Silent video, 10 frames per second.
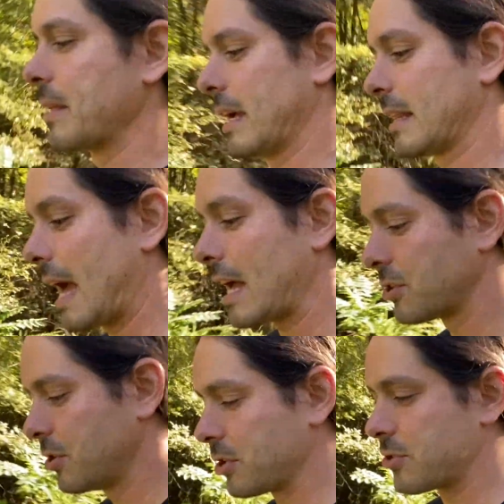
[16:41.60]
like that,
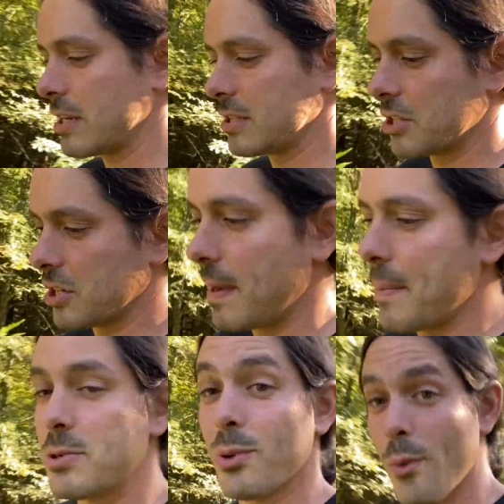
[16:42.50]
so you can transition
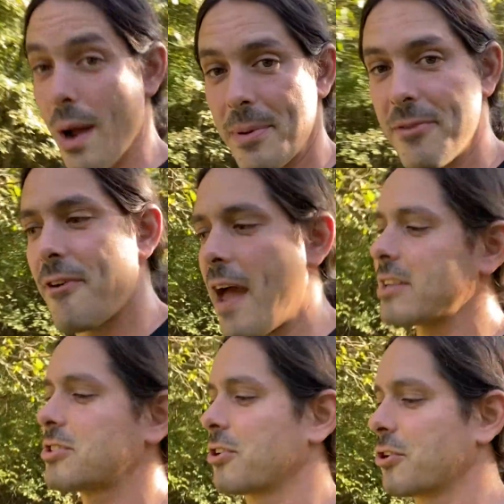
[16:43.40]
maybe to a weapon
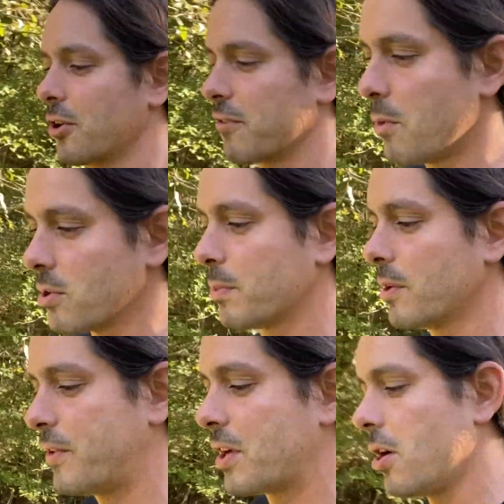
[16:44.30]
faster, or
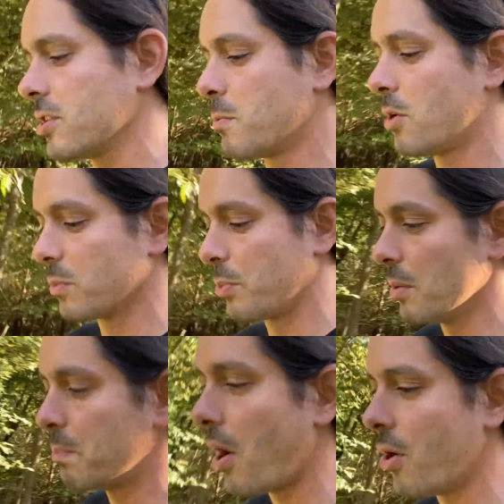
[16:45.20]
if he calls multiple
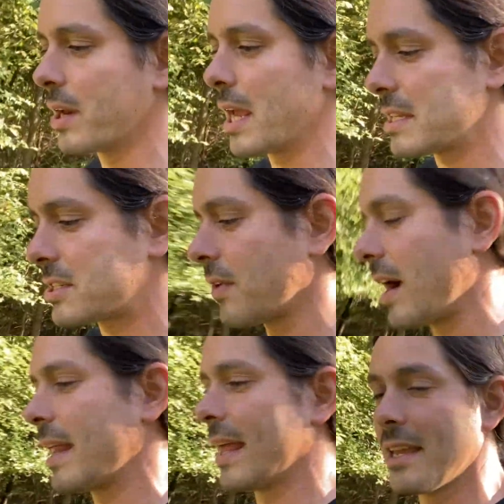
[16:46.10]
opponents,
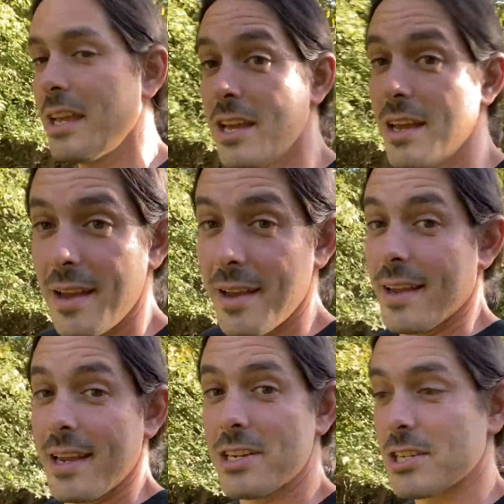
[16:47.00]
right? Like,
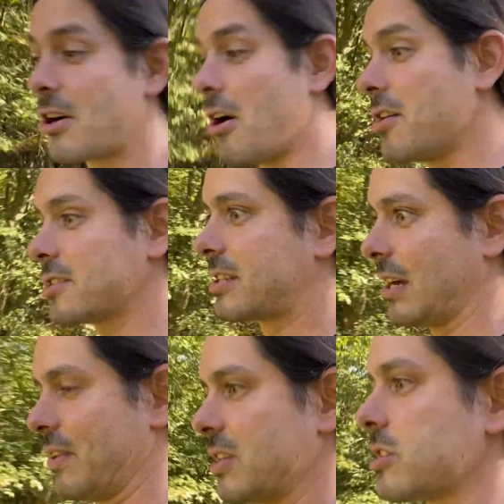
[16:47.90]
he just calls
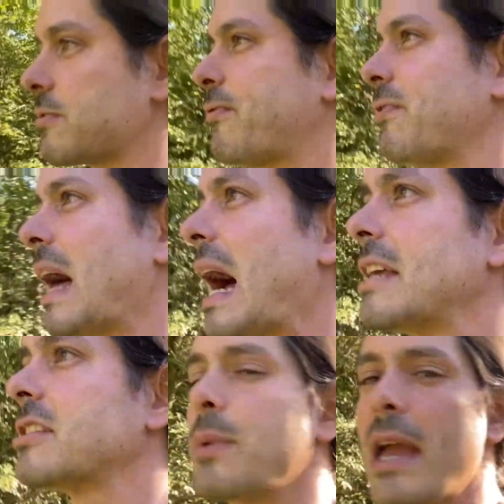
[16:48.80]
stuff and it just
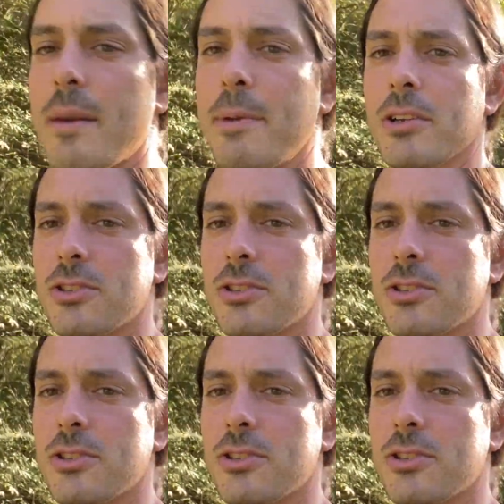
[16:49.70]
flies. So we had to be able to